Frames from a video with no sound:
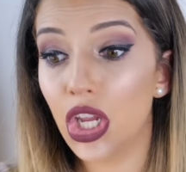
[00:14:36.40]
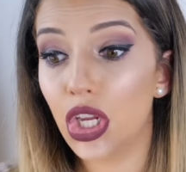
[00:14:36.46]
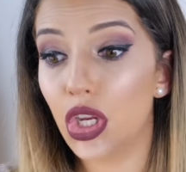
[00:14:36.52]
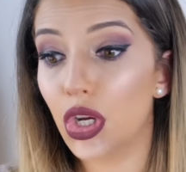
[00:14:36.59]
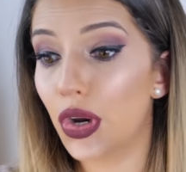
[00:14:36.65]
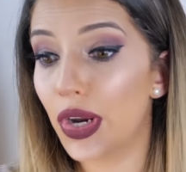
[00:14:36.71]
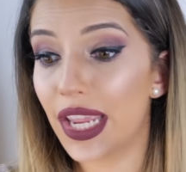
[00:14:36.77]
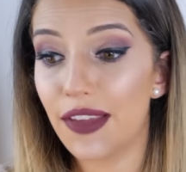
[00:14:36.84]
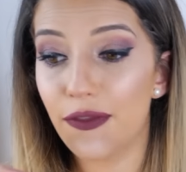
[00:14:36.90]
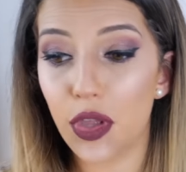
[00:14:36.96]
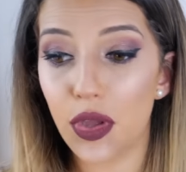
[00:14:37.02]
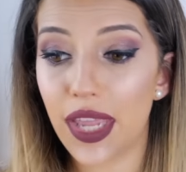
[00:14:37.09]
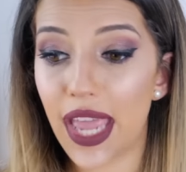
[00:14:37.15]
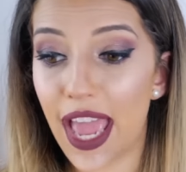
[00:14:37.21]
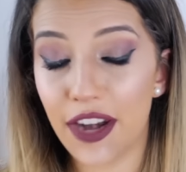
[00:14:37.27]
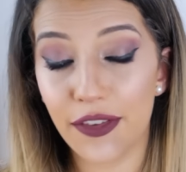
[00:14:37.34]
You know, if
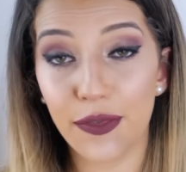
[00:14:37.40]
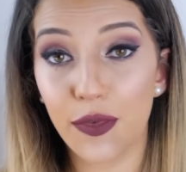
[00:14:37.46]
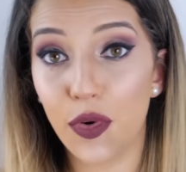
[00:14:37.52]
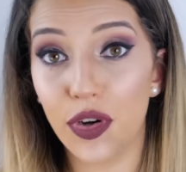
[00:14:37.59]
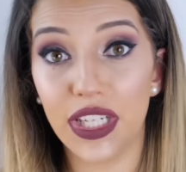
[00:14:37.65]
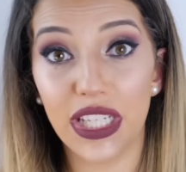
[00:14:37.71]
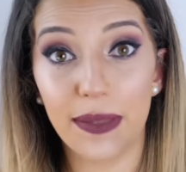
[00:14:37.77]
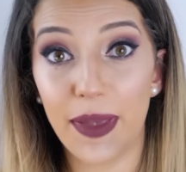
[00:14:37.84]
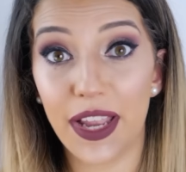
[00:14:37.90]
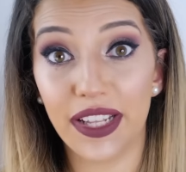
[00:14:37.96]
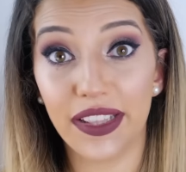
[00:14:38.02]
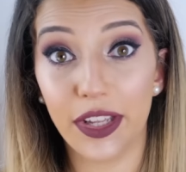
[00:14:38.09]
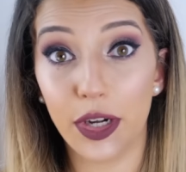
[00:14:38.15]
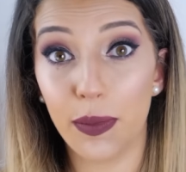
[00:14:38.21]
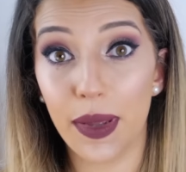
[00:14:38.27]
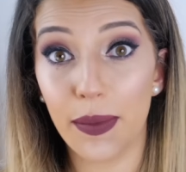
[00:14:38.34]
you can afford to spend a
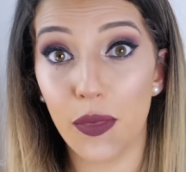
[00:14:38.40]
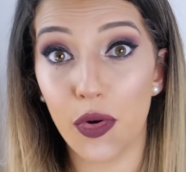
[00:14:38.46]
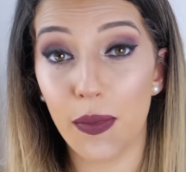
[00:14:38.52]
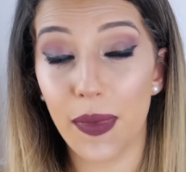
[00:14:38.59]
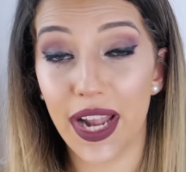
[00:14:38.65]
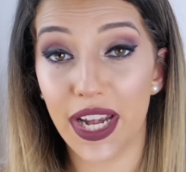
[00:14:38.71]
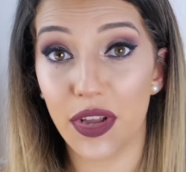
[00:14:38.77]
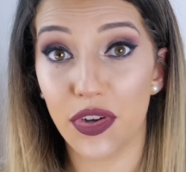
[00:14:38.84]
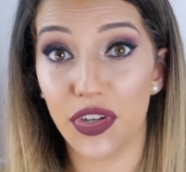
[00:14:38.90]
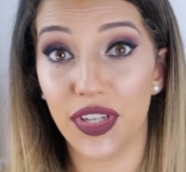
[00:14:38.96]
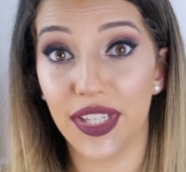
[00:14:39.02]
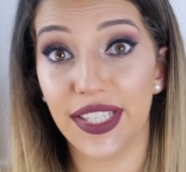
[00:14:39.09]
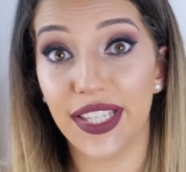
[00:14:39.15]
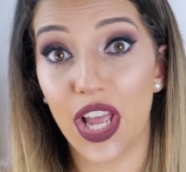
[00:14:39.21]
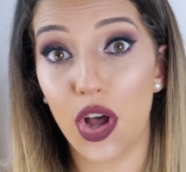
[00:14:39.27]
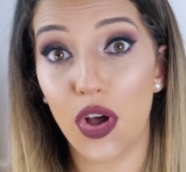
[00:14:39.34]
little bit more money on
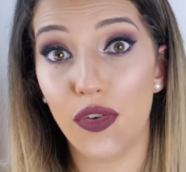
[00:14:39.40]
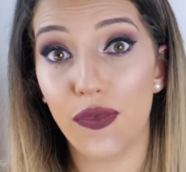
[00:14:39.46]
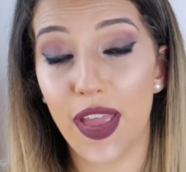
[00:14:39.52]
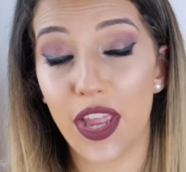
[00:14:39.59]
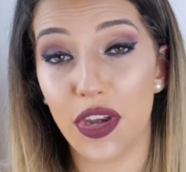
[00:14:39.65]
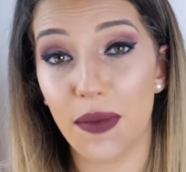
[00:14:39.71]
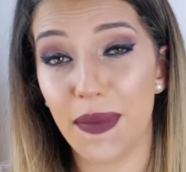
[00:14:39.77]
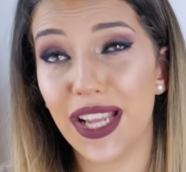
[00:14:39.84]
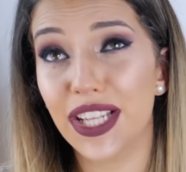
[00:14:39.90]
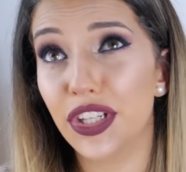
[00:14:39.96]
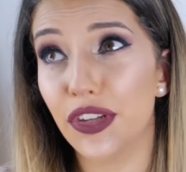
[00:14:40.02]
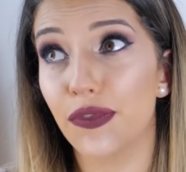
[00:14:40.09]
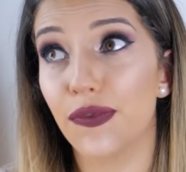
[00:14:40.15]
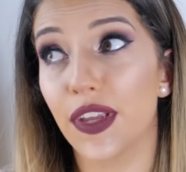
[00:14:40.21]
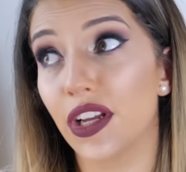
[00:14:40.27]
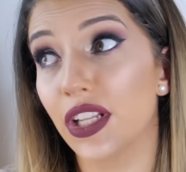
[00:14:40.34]
yourself and it makes
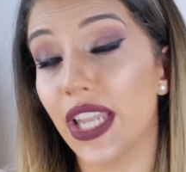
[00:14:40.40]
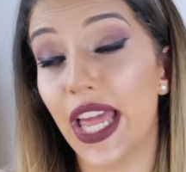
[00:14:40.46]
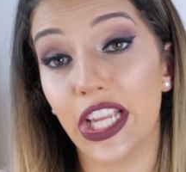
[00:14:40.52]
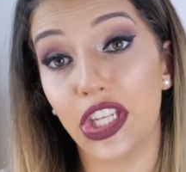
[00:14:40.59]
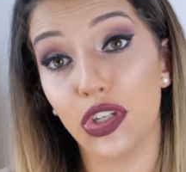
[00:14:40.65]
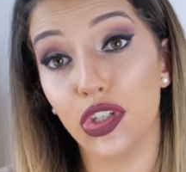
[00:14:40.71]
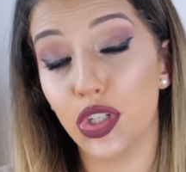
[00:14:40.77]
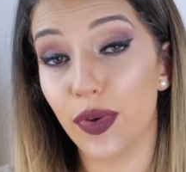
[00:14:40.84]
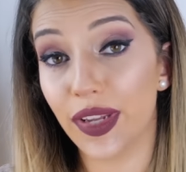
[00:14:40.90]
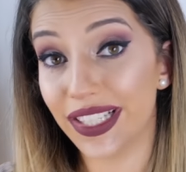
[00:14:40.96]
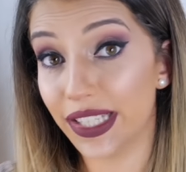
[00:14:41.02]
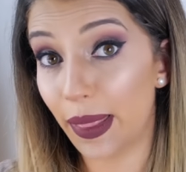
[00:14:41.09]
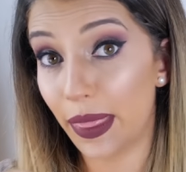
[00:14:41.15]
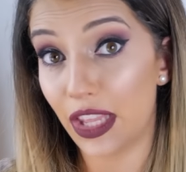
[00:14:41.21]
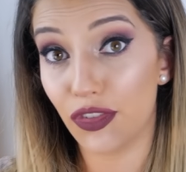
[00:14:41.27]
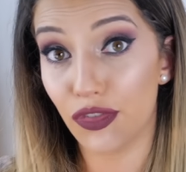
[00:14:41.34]
you feel like you're doing
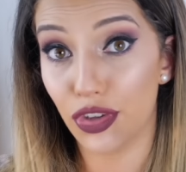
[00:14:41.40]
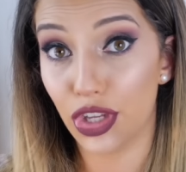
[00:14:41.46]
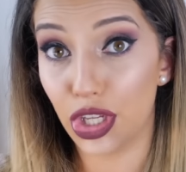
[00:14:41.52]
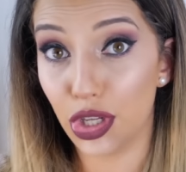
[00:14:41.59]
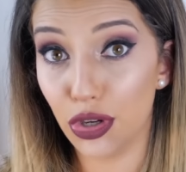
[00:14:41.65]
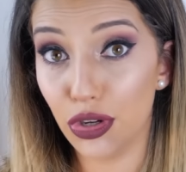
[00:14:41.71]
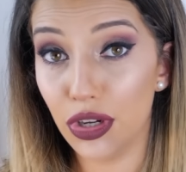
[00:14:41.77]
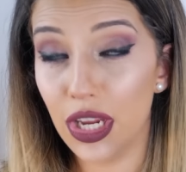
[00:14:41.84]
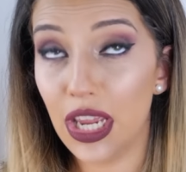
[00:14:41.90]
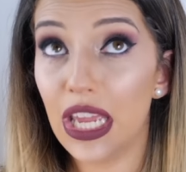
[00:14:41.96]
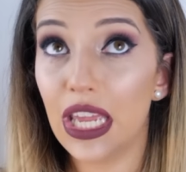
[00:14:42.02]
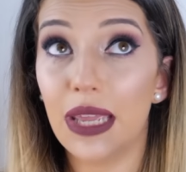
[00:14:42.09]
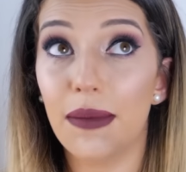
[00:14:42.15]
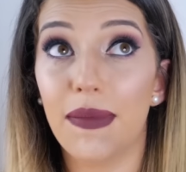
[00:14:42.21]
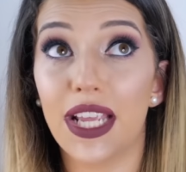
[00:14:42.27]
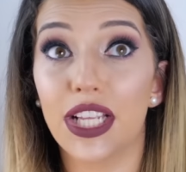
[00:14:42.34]
something for you,
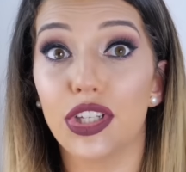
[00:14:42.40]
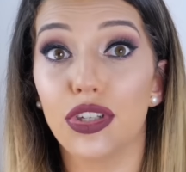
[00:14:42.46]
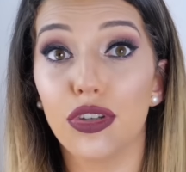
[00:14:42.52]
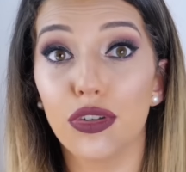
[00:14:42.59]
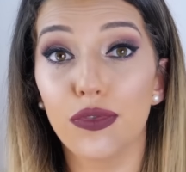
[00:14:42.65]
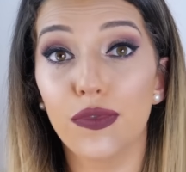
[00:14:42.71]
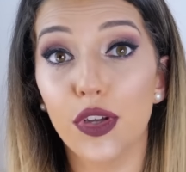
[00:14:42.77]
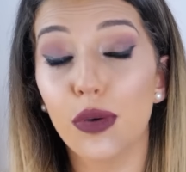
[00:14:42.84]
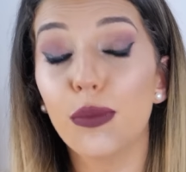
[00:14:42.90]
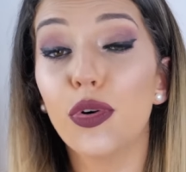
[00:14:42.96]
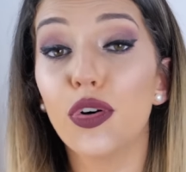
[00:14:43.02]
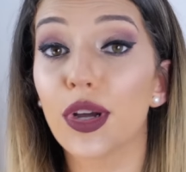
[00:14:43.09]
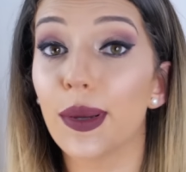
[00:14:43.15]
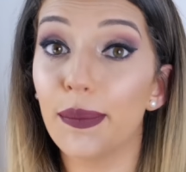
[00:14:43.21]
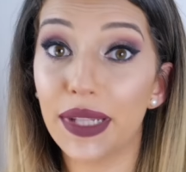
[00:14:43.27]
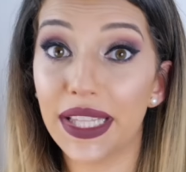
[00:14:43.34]
it makes you feel
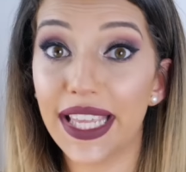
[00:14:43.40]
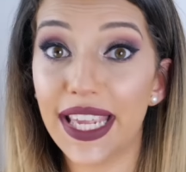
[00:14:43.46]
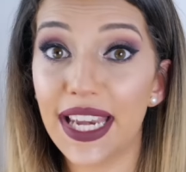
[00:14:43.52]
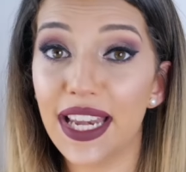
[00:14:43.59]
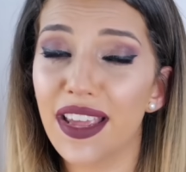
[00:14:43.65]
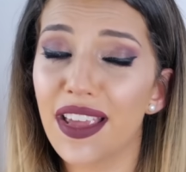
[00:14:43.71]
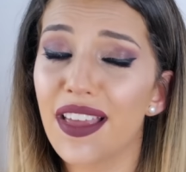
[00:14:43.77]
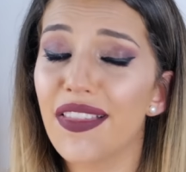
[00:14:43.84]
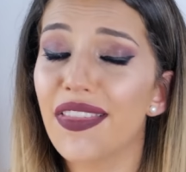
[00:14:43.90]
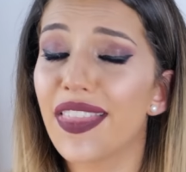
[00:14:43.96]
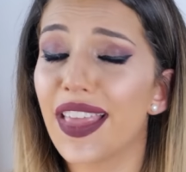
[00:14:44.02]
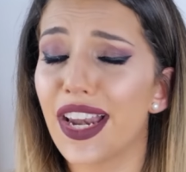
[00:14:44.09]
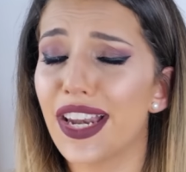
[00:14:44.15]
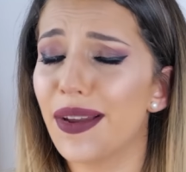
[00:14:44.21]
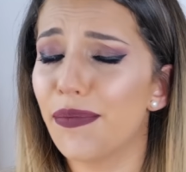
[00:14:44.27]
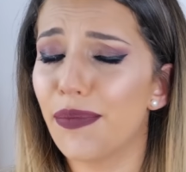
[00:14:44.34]
more complete,
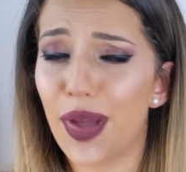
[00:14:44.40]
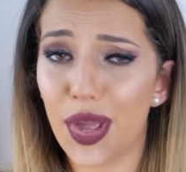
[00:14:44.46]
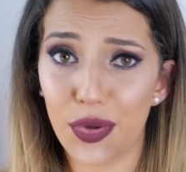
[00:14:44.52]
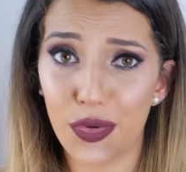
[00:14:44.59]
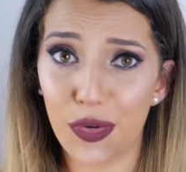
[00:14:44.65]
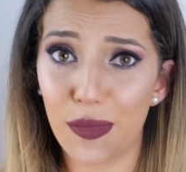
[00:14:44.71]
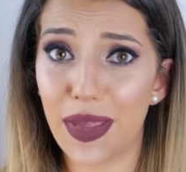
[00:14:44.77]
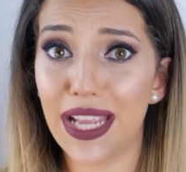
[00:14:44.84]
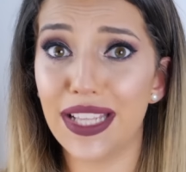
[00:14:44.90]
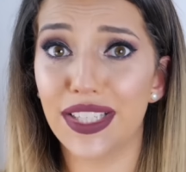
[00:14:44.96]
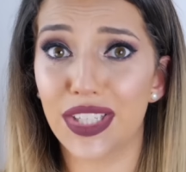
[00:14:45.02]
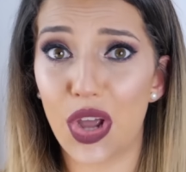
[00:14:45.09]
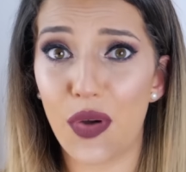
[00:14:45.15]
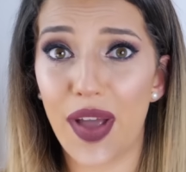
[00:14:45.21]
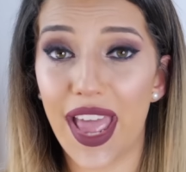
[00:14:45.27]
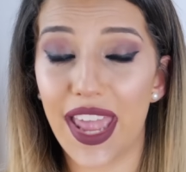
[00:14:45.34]
then by all means,
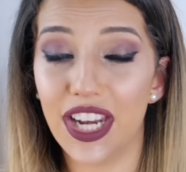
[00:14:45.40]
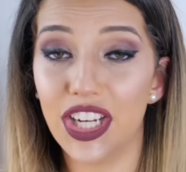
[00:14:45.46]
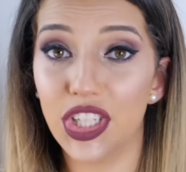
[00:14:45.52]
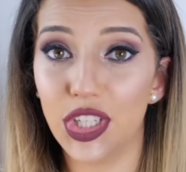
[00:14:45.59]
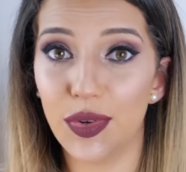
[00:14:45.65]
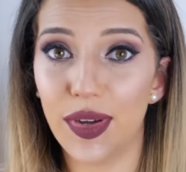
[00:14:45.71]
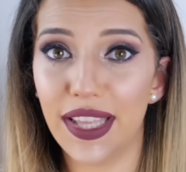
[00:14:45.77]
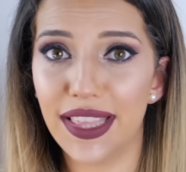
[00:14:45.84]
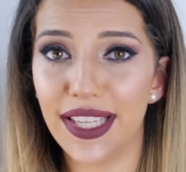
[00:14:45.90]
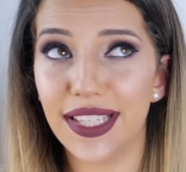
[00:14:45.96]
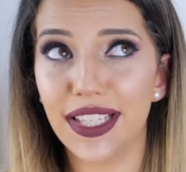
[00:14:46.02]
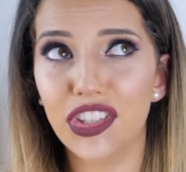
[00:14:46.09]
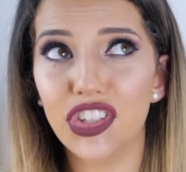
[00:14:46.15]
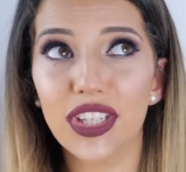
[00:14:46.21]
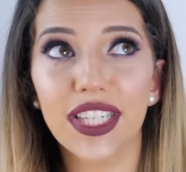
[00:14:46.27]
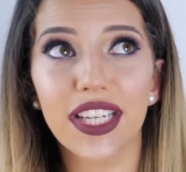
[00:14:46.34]
go ahead and do it. This
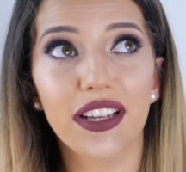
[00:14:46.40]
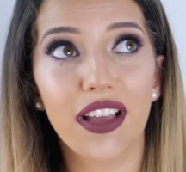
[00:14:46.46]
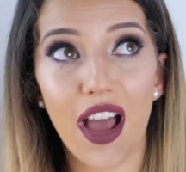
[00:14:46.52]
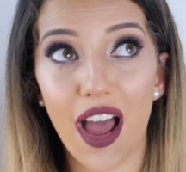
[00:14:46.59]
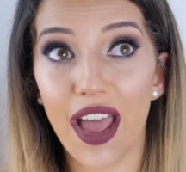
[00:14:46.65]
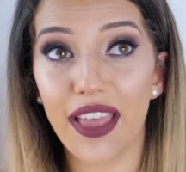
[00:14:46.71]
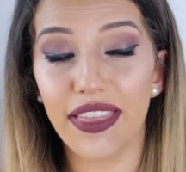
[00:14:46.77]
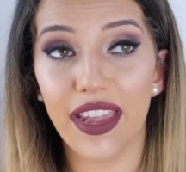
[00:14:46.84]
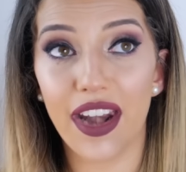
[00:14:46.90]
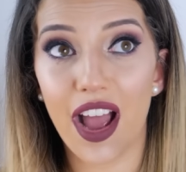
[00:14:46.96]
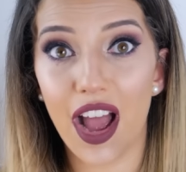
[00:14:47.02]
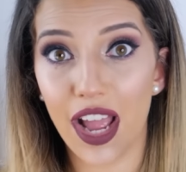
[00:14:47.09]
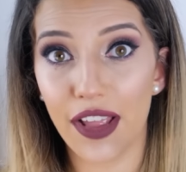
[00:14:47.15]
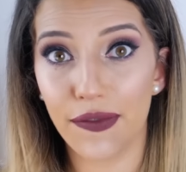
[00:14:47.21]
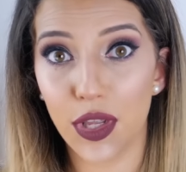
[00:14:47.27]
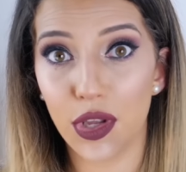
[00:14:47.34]
is just a guide that
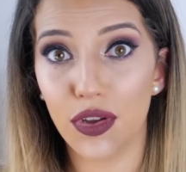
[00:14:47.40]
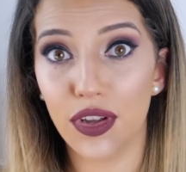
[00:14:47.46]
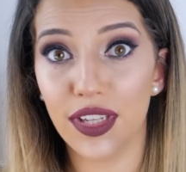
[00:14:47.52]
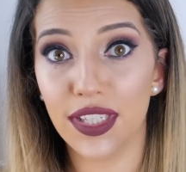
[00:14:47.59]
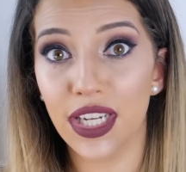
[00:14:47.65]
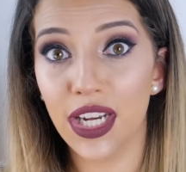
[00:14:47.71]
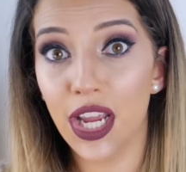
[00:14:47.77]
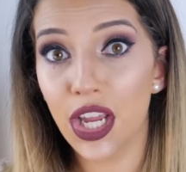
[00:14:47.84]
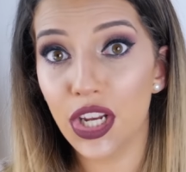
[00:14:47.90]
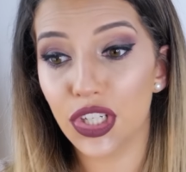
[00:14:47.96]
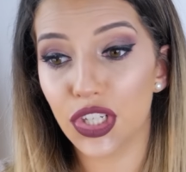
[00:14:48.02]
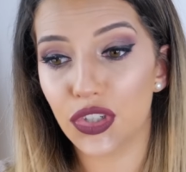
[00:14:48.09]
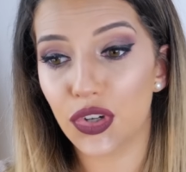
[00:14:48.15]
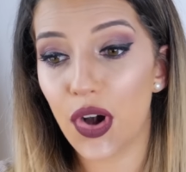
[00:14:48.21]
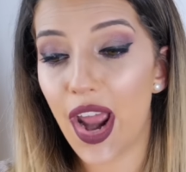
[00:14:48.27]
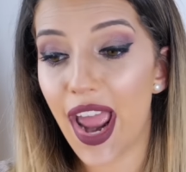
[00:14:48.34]
I've used
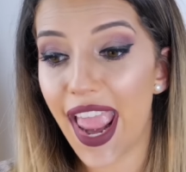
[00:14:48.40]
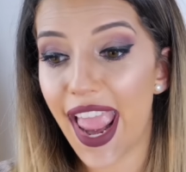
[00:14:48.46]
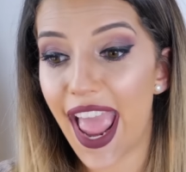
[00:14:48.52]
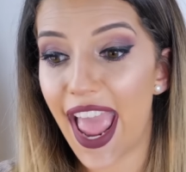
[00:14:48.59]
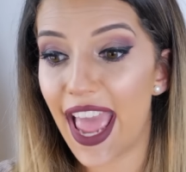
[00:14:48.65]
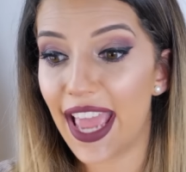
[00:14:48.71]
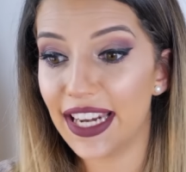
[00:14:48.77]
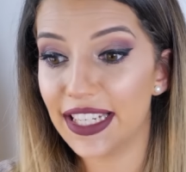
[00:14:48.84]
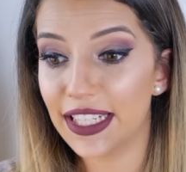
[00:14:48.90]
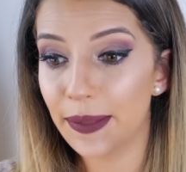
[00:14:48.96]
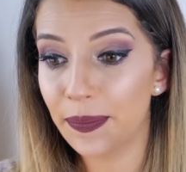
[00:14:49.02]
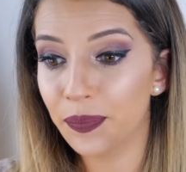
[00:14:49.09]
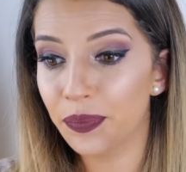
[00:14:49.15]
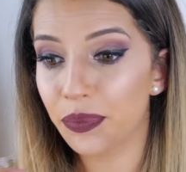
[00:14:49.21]
to try and